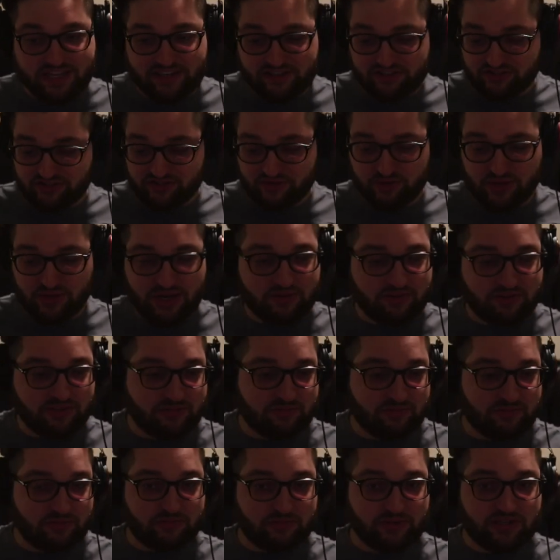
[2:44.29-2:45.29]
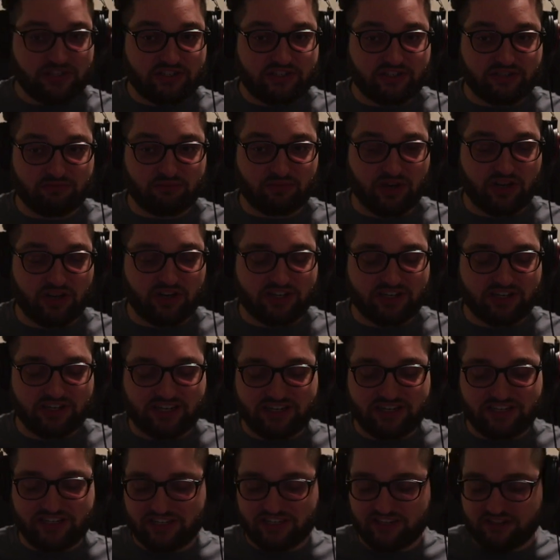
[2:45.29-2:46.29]
I just ground up a bunch and brought it
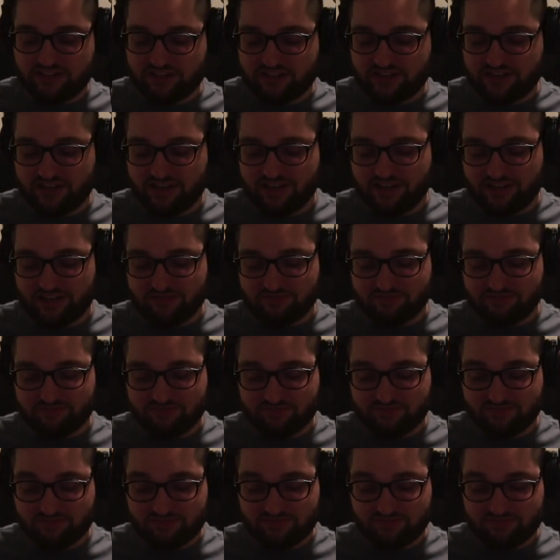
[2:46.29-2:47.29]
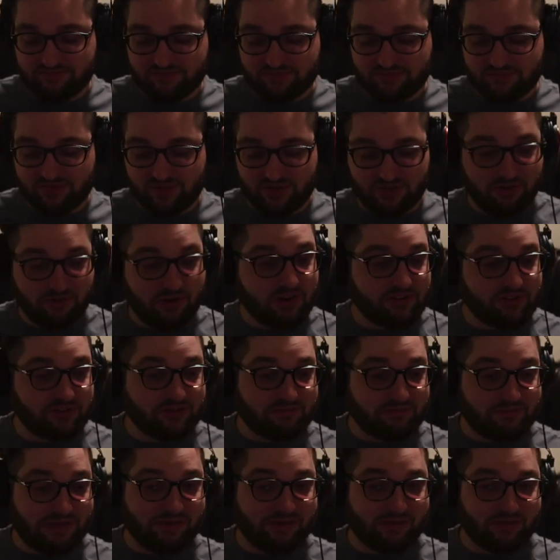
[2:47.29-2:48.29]
in here. So I'm not doing my work.